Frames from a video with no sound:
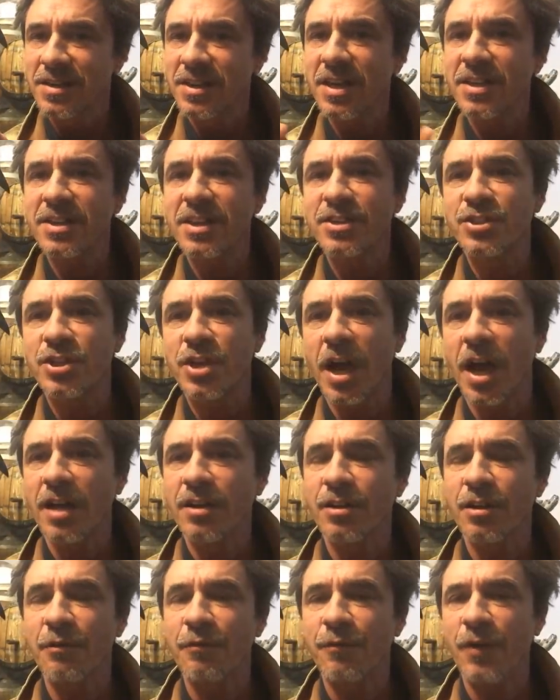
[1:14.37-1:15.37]
that the
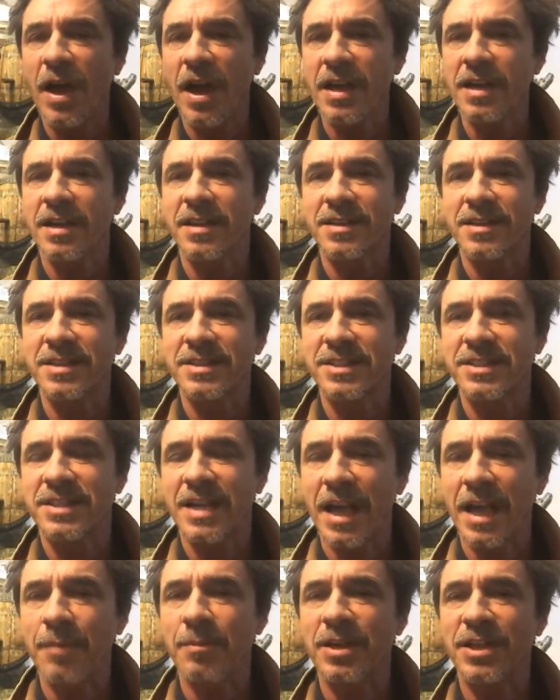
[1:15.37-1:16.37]
child could find it. The
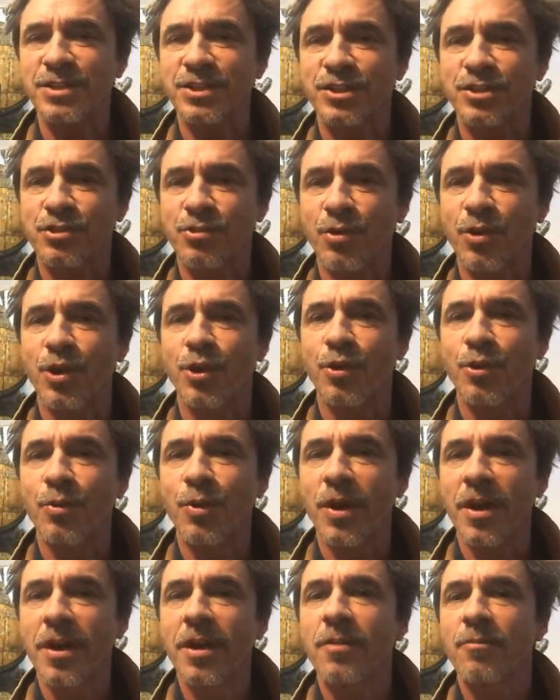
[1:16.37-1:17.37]
same is
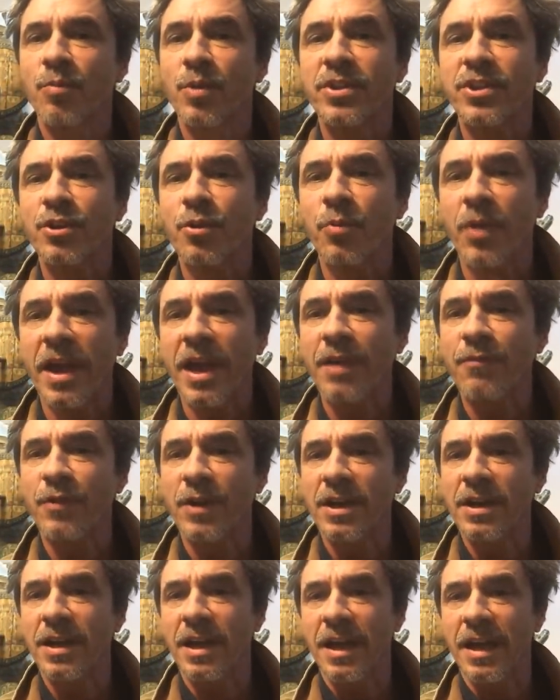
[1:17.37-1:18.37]
true with the
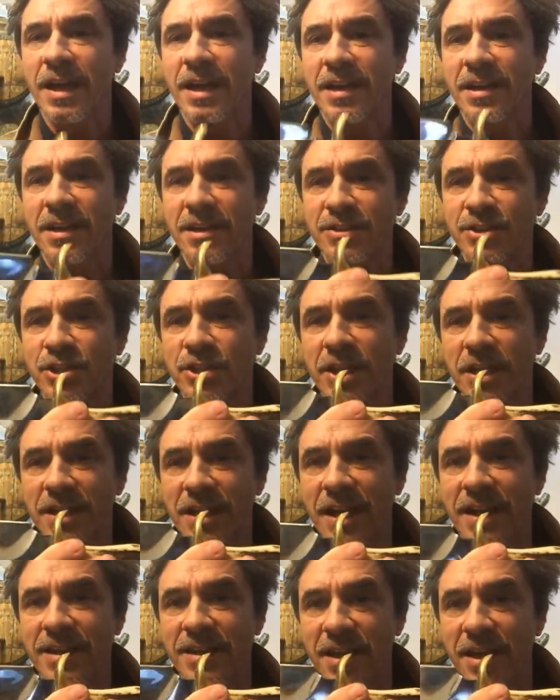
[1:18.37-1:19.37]
raven and shit
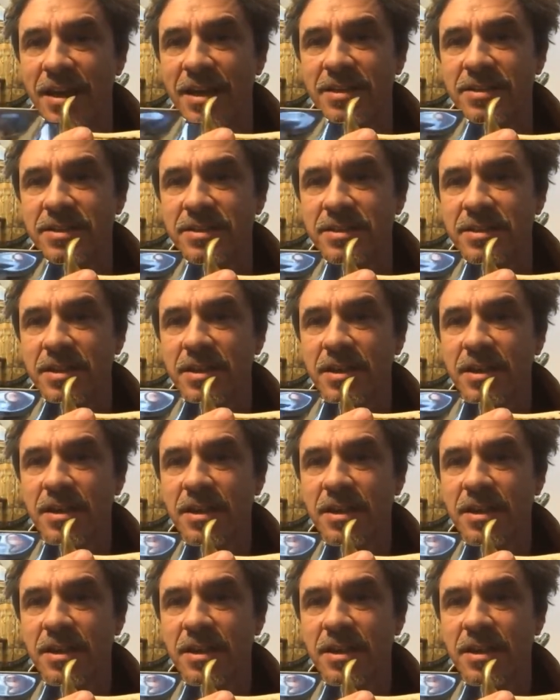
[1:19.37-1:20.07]
like this.